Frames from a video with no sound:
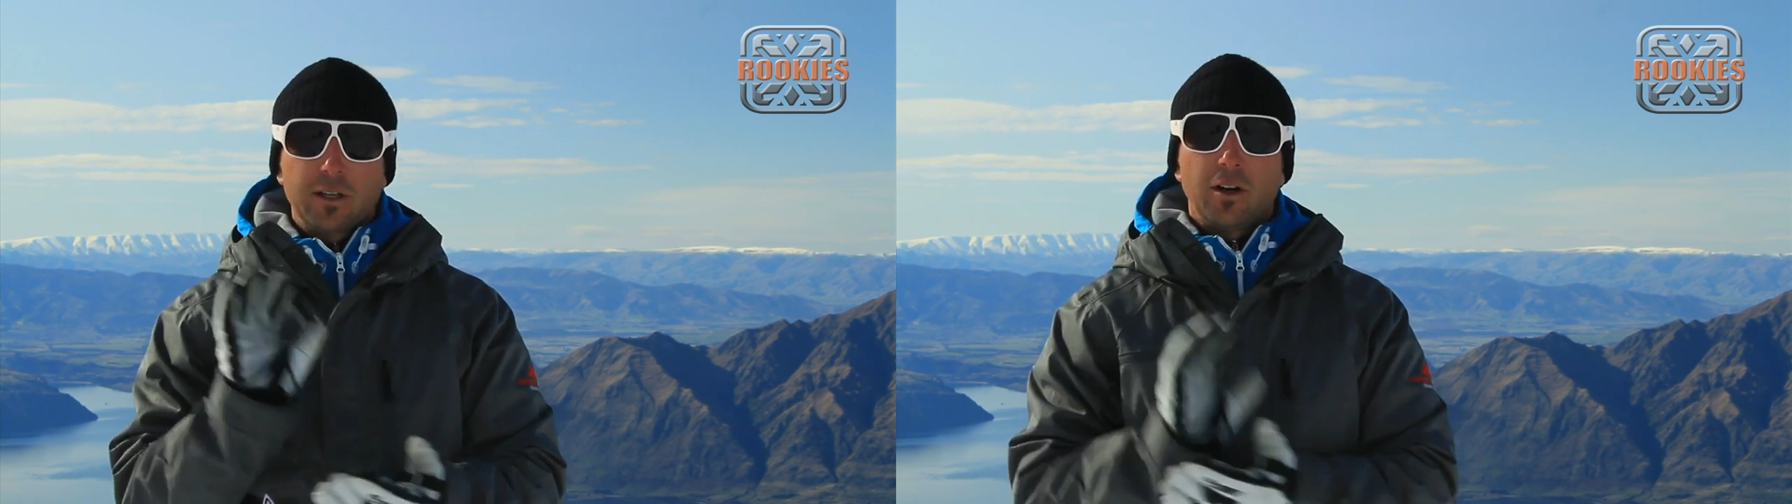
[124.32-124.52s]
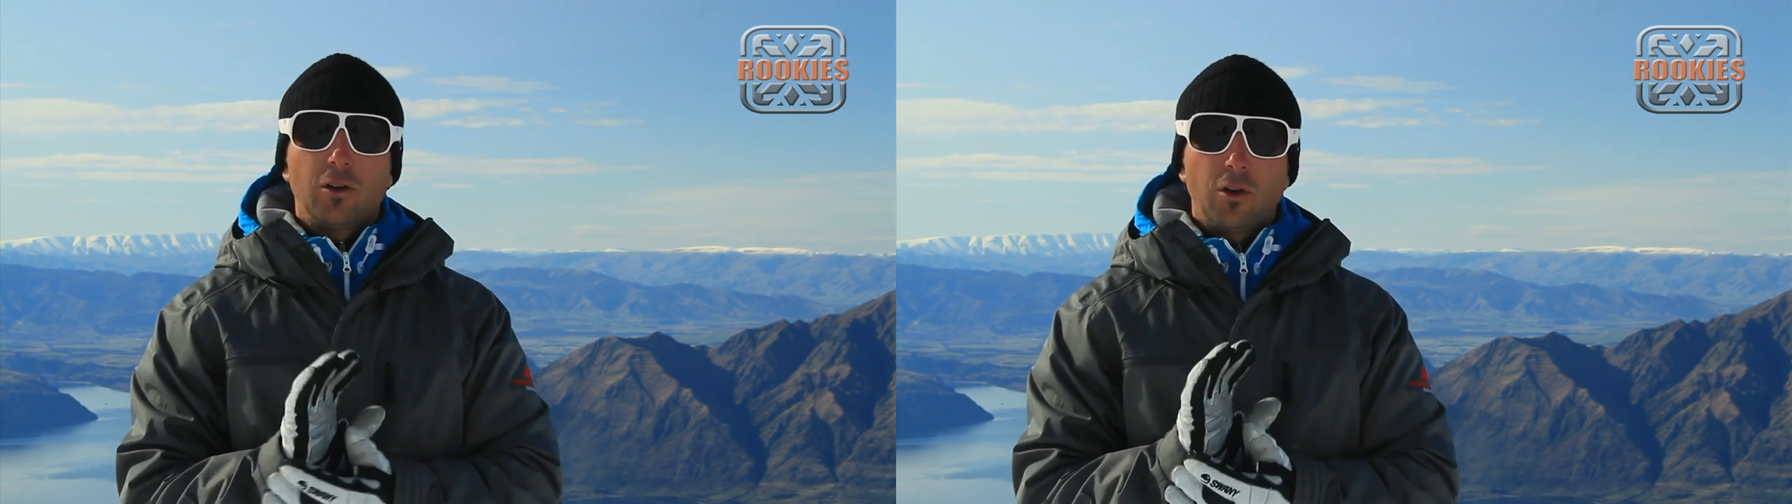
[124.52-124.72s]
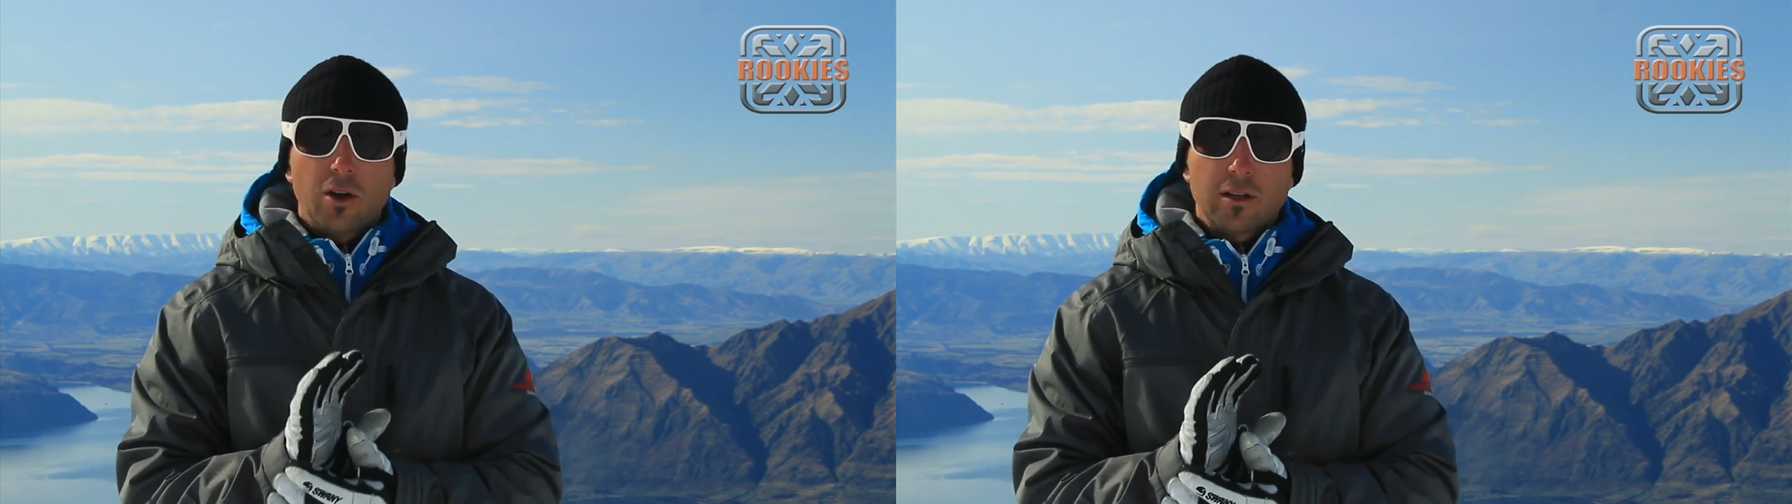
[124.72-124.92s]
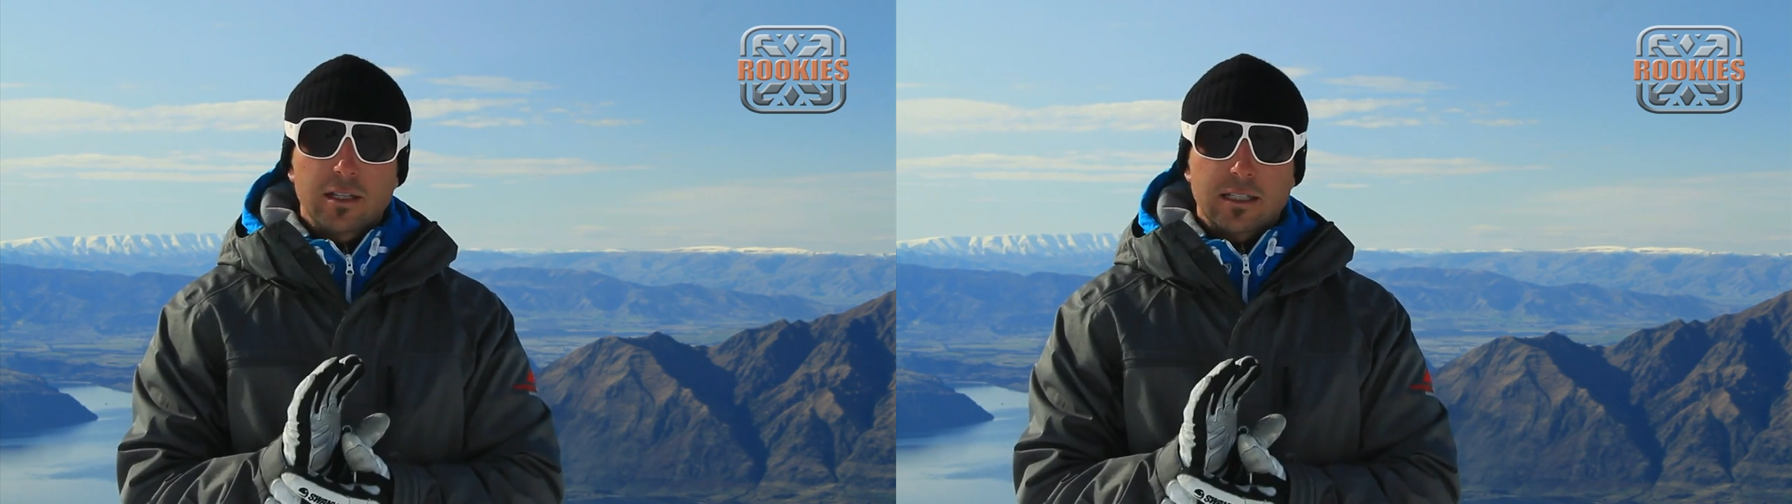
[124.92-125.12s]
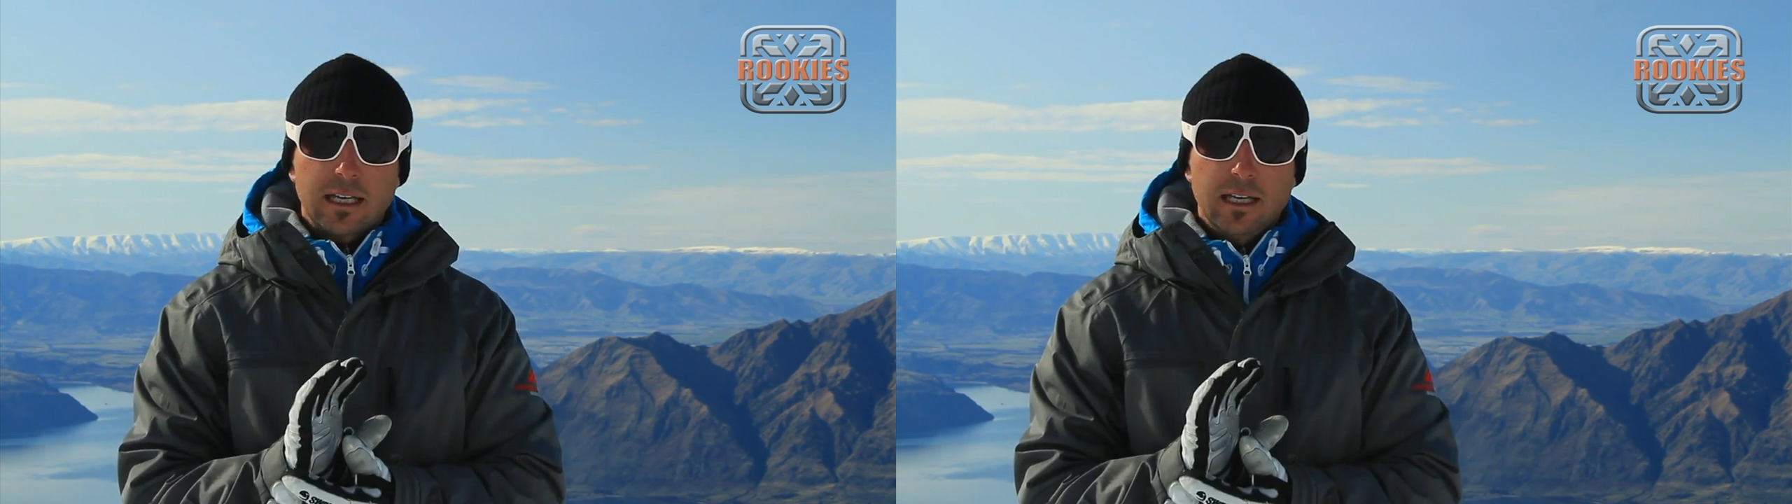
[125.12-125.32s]
along the
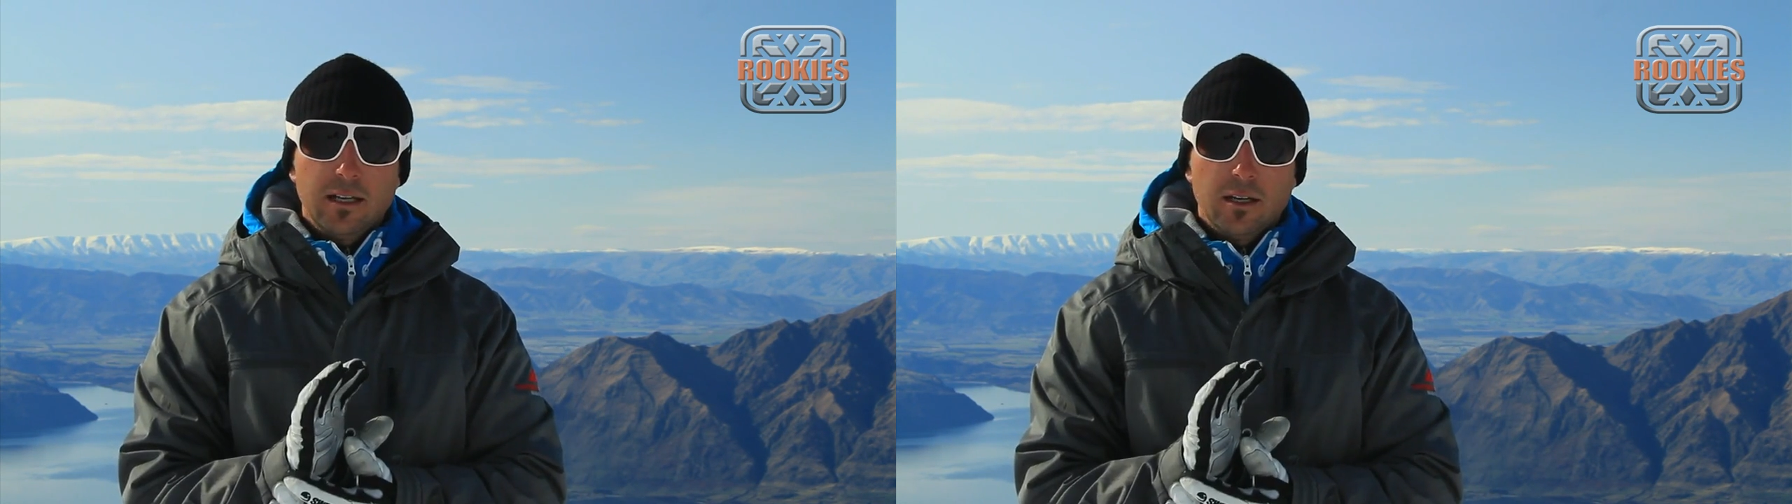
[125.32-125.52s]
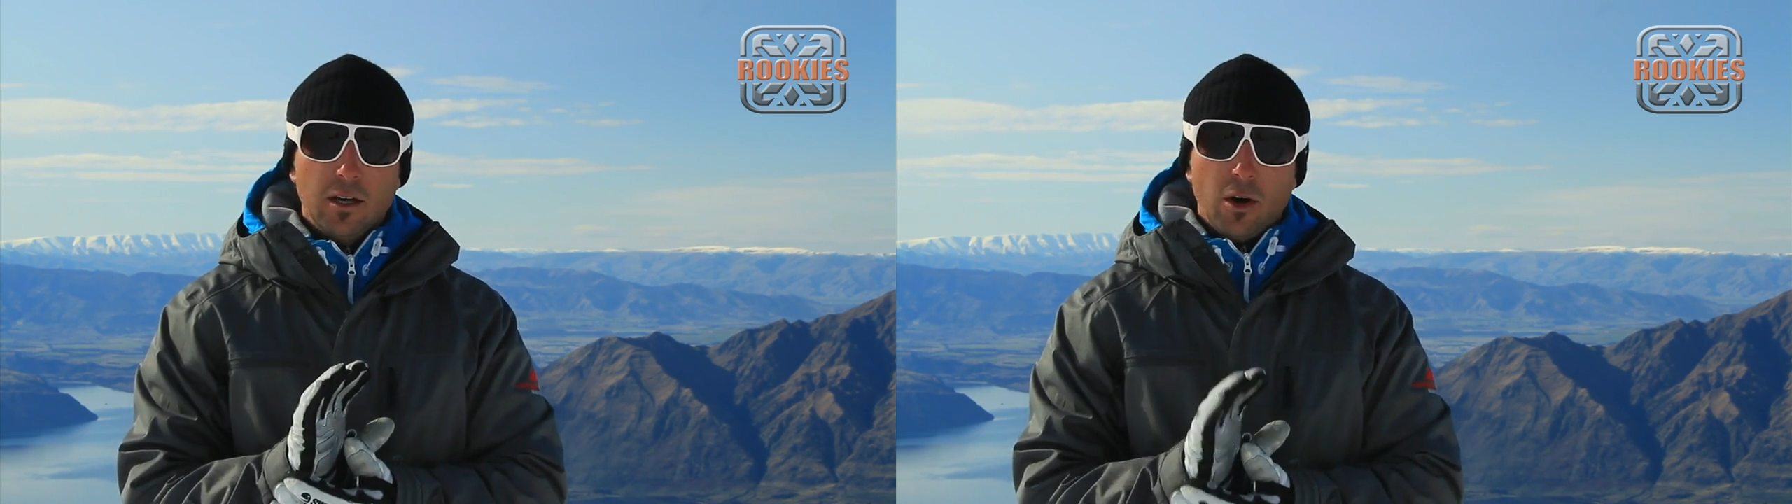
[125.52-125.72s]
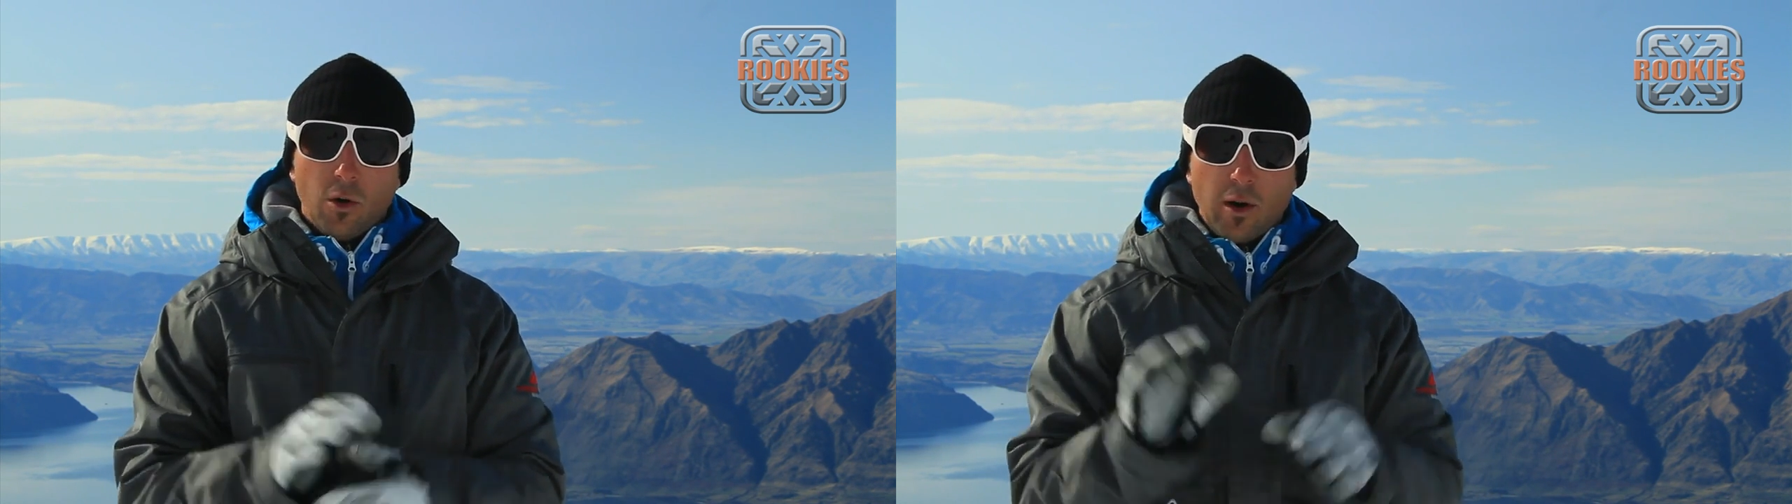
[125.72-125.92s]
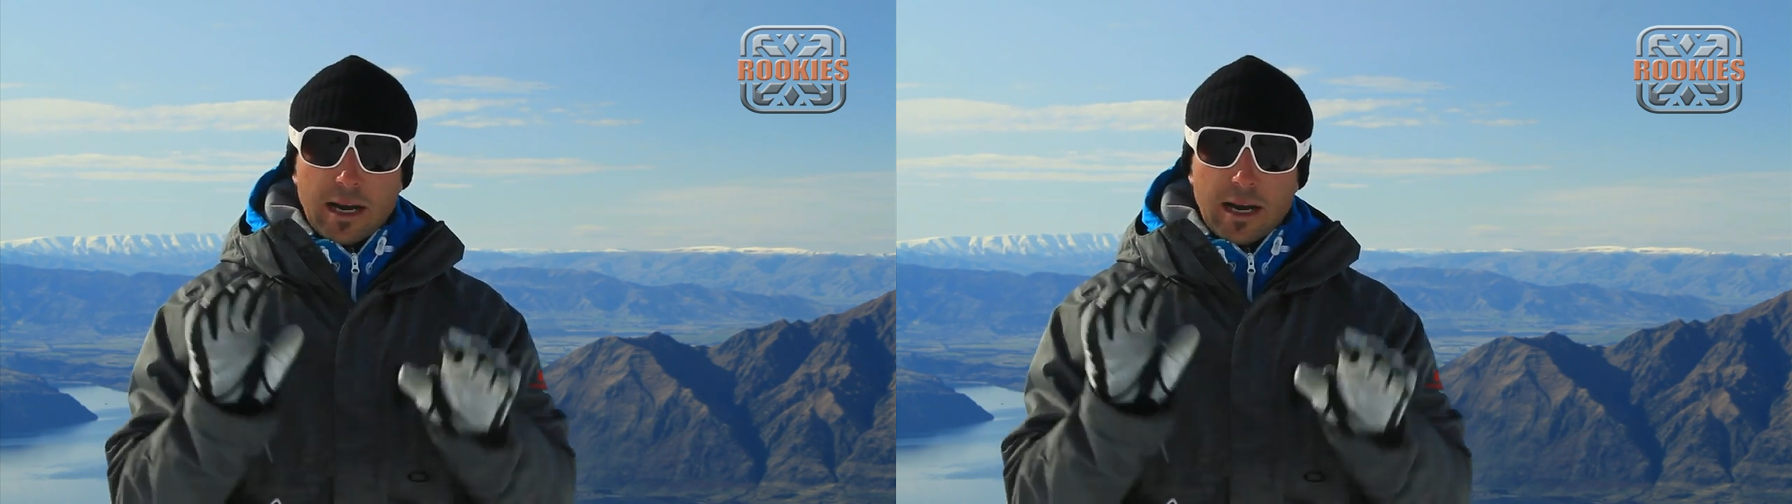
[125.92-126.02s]
ski, or